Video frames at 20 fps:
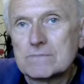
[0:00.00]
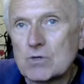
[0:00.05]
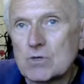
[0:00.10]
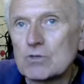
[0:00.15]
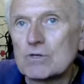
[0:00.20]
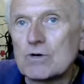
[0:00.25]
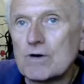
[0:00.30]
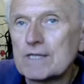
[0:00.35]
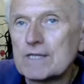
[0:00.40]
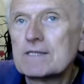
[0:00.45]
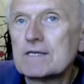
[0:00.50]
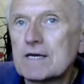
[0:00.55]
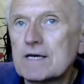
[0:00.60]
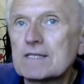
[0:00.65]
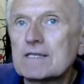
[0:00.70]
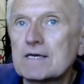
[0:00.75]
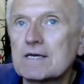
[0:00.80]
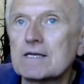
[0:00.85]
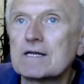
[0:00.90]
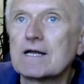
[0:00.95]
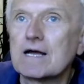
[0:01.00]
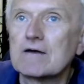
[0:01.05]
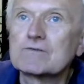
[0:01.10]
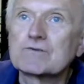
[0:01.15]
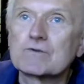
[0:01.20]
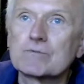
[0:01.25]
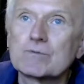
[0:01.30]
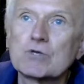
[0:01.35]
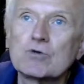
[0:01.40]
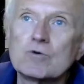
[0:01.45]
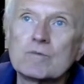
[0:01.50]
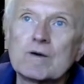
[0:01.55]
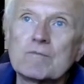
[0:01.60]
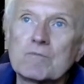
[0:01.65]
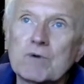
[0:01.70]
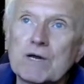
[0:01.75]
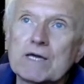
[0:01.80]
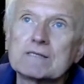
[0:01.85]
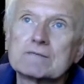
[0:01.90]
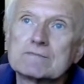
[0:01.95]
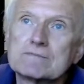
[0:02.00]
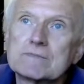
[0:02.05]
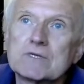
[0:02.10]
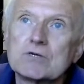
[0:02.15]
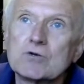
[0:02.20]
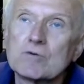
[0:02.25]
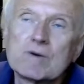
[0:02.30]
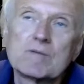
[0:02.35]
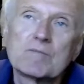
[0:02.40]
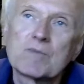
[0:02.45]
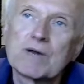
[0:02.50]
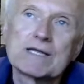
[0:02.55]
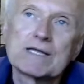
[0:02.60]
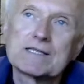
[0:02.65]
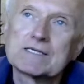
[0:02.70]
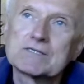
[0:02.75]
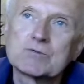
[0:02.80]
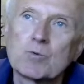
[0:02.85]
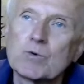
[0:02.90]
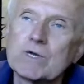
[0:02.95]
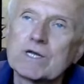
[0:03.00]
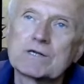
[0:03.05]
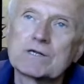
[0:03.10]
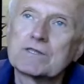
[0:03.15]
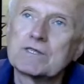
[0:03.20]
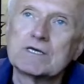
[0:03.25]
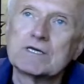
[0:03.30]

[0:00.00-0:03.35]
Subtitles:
No, I think it comes from the human brain. Human brain does weird